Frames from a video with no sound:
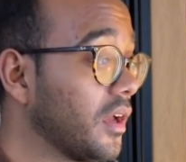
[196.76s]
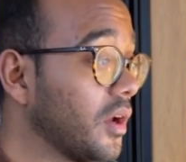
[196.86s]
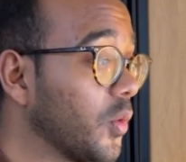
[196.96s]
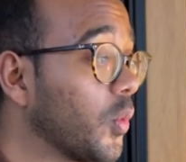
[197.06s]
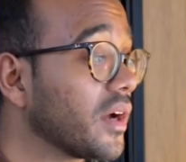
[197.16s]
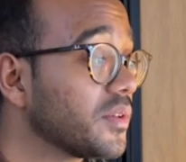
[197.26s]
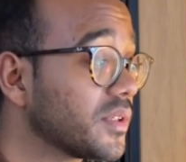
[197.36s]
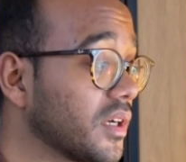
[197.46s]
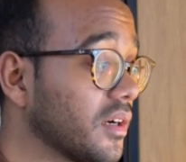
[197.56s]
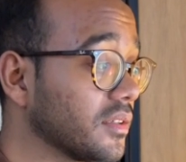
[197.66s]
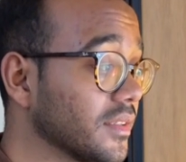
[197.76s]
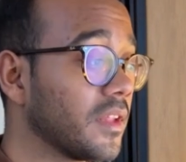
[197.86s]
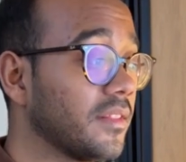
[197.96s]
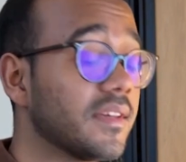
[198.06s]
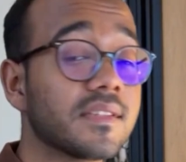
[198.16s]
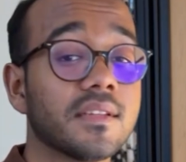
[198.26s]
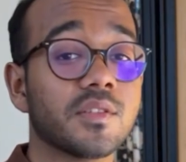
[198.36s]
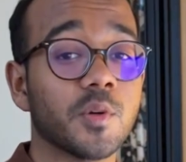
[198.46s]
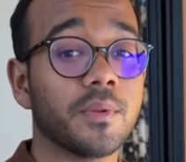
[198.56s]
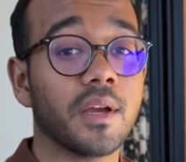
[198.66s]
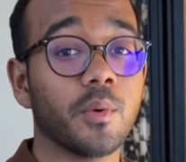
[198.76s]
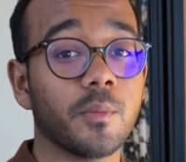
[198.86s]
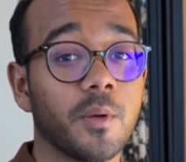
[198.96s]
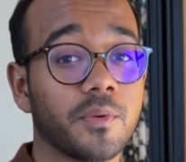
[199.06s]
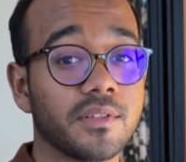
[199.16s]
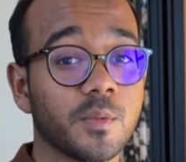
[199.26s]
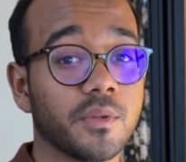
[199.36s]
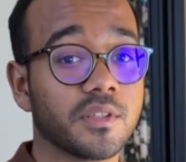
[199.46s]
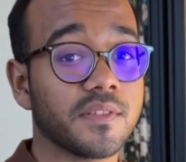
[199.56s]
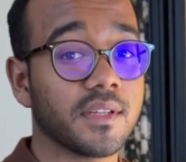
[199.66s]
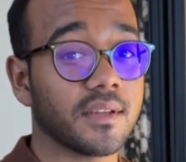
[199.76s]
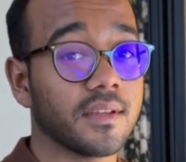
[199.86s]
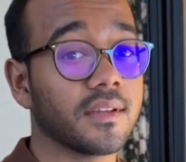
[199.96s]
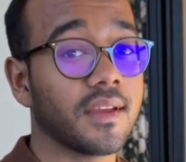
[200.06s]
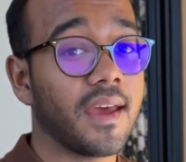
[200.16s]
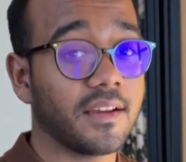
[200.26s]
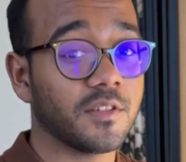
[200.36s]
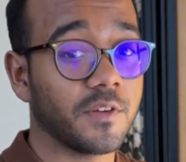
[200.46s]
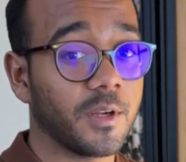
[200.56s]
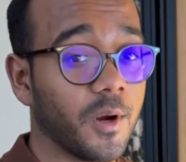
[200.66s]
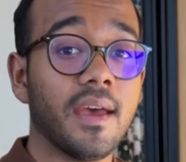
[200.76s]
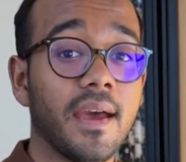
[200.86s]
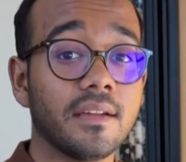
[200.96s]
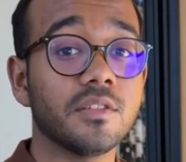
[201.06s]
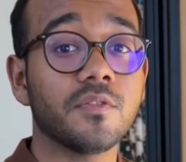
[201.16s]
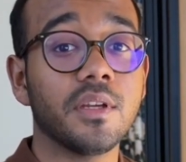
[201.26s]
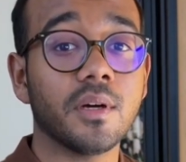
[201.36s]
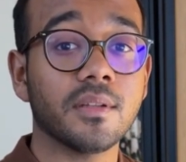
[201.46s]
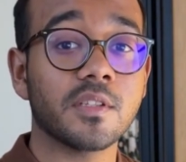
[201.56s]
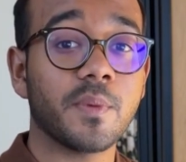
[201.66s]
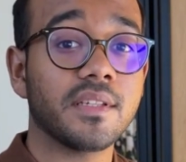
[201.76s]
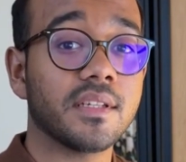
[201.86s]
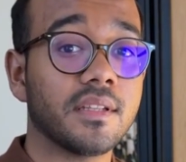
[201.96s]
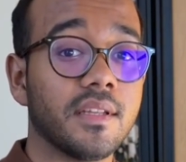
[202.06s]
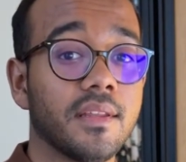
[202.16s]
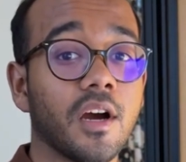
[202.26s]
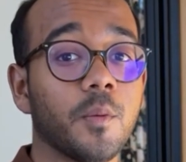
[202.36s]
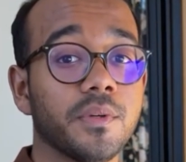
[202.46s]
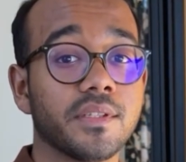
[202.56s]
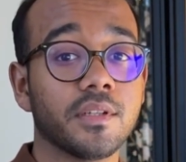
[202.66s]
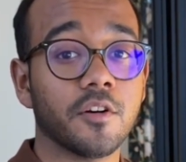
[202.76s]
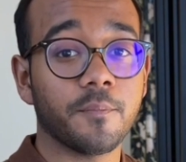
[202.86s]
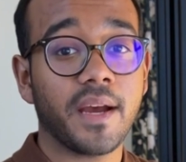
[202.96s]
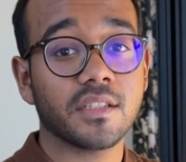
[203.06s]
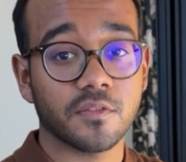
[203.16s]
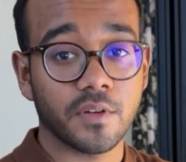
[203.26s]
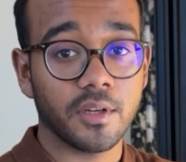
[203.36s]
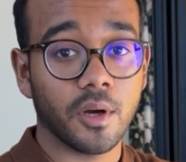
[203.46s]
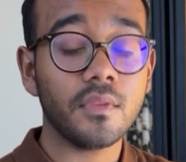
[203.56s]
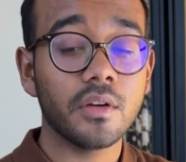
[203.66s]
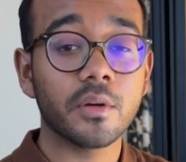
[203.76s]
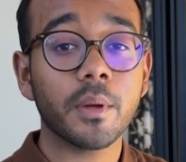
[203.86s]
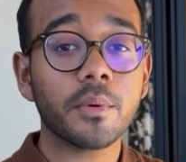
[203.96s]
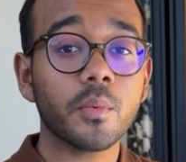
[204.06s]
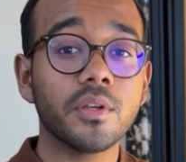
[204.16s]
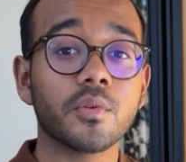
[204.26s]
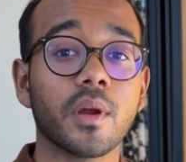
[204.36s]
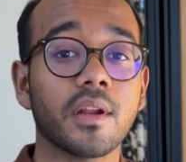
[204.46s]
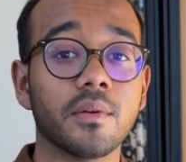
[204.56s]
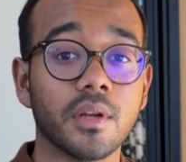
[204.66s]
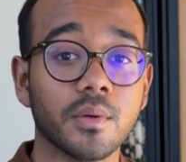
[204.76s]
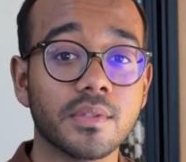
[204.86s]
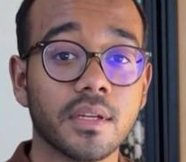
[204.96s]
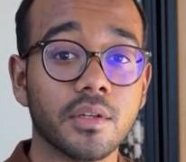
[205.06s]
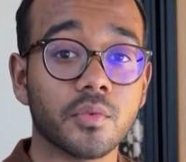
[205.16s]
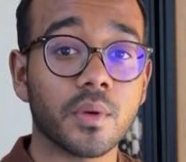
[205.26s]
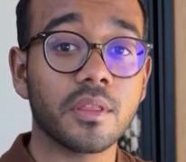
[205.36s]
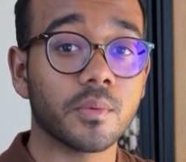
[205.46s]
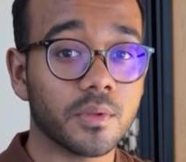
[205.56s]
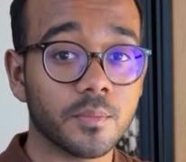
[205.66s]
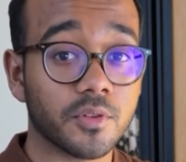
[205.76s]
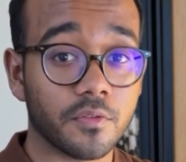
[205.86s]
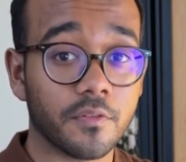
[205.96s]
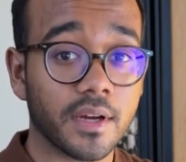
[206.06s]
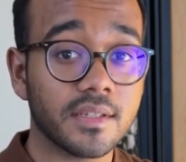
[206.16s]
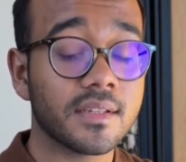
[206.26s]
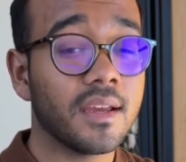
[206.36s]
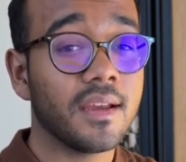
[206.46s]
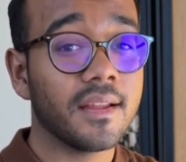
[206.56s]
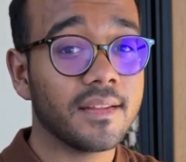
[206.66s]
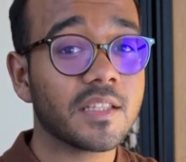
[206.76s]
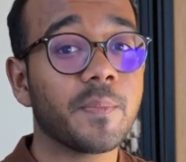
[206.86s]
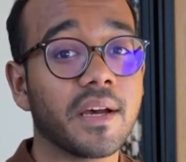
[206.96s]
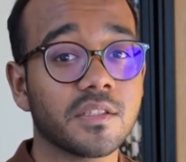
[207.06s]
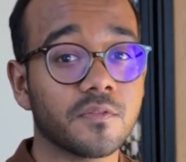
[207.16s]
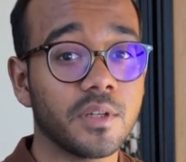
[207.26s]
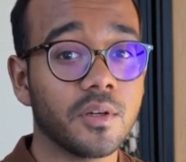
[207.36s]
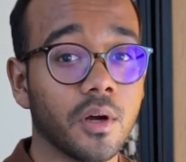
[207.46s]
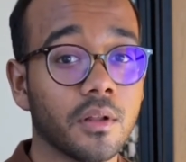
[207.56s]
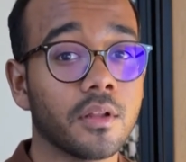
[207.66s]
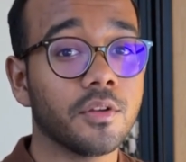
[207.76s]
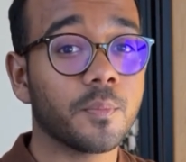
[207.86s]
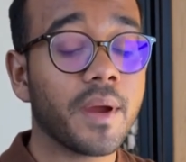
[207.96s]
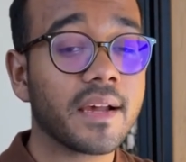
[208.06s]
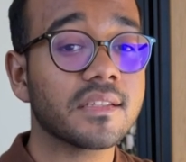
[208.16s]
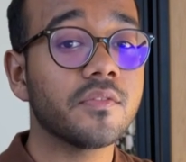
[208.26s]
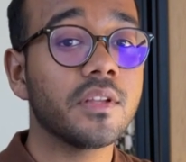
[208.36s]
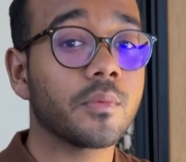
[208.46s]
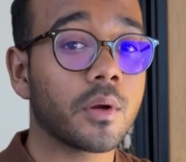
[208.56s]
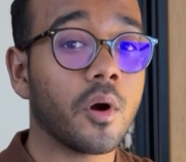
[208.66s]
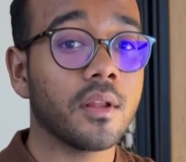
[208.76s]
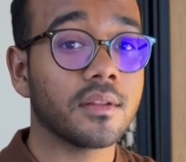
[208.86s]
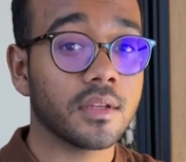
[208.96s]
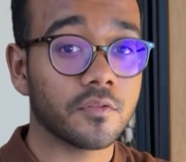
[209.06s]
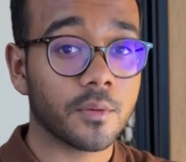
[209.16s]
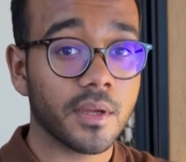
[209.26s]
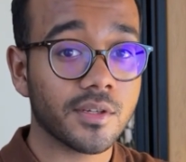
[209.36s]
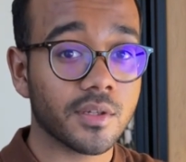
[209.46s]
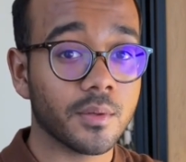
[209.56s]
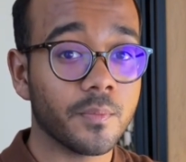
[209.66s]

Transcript: Why use toggles? This is to apply one of my principles of studying, active recall. Active recall is basically the opposite of passive recall. Remember when you write out notes and you read through them to revise? That's passive recall. You're passively recalling the information.